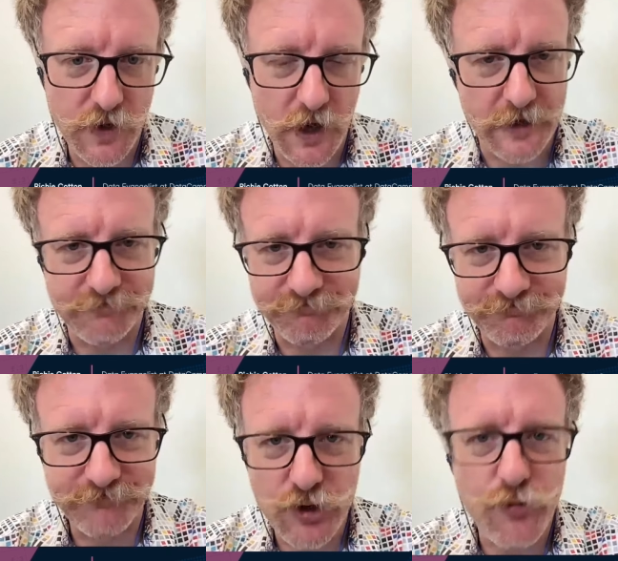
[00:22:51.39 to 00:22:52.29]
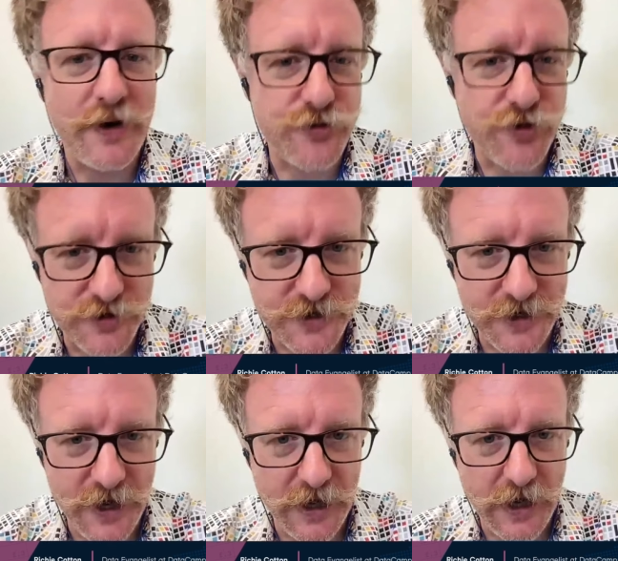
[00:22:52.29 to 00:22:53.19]
um, great trust
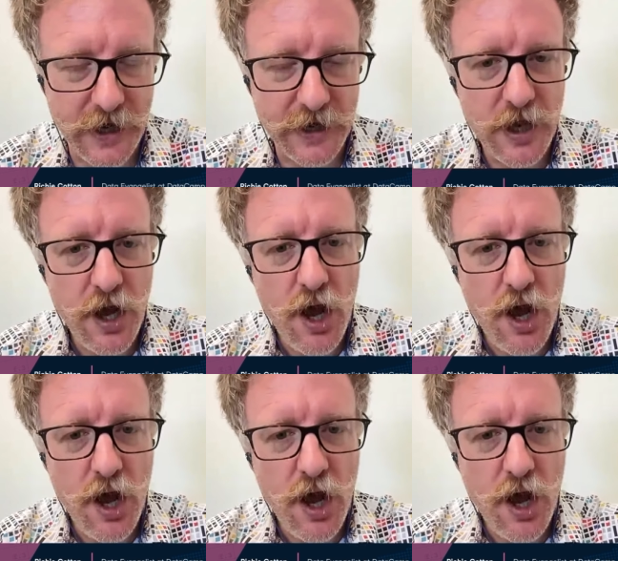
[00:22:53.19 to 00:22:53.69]
in AI.